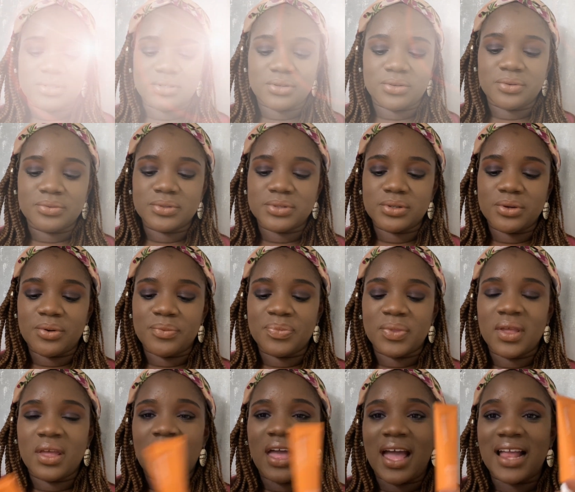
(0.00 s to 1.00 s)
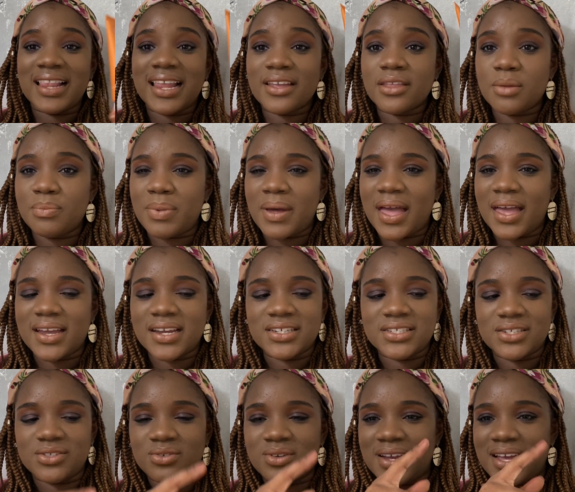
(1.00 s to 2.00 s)
So I like the
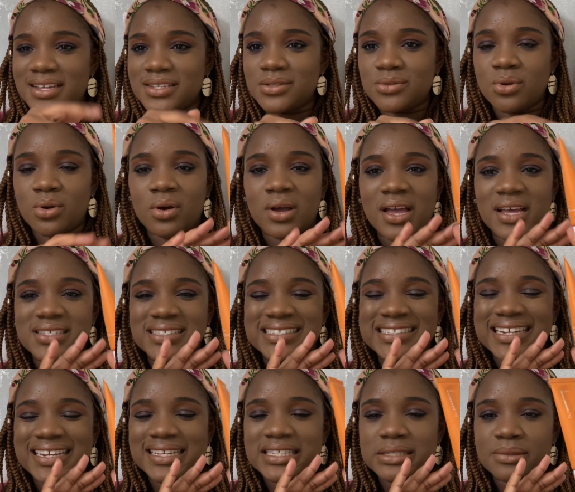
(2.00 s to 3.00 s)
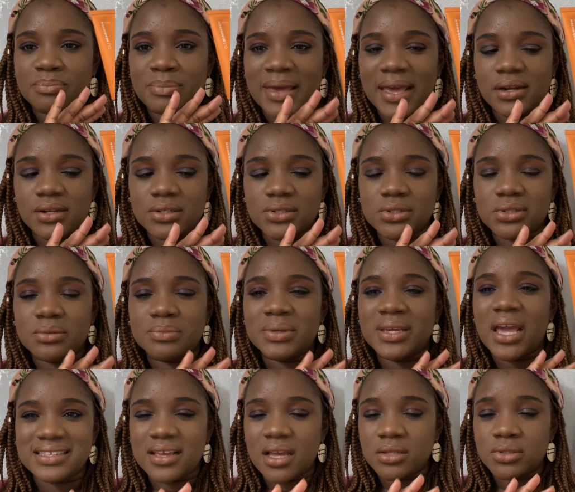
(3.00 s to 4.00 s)
packaging. You guys know aesthetics matters to
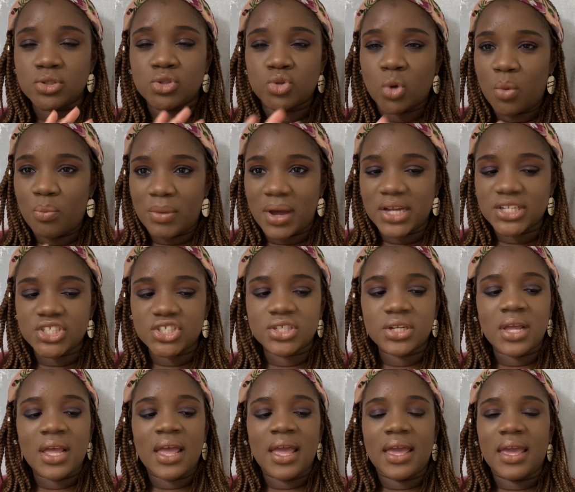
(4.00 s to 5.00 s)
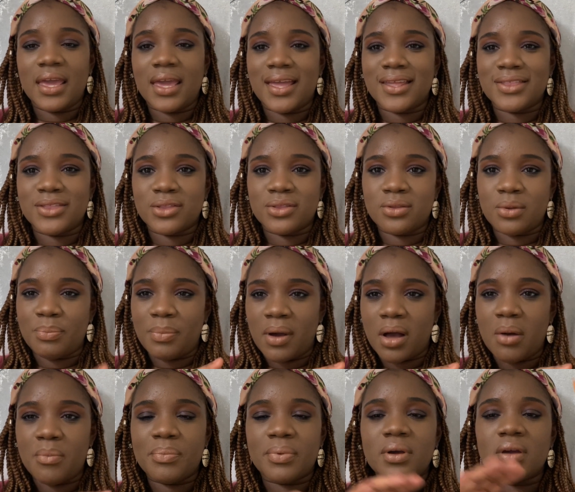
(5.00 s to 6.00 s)
me so much, and the
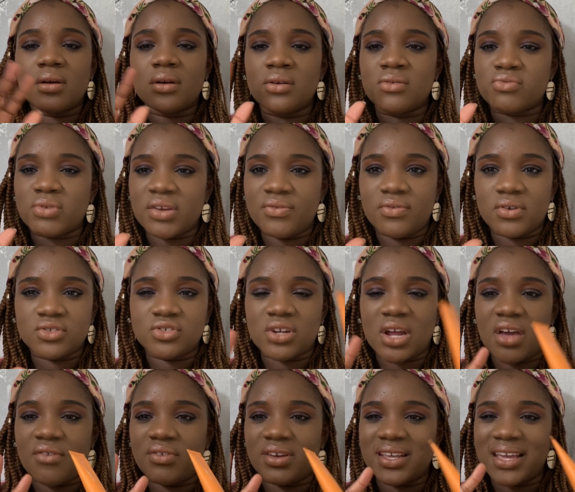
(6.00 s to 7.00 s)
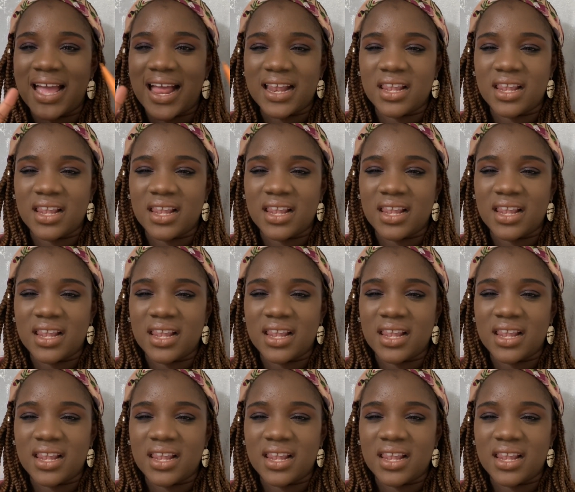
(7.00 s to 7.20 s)
pump, great for traveling.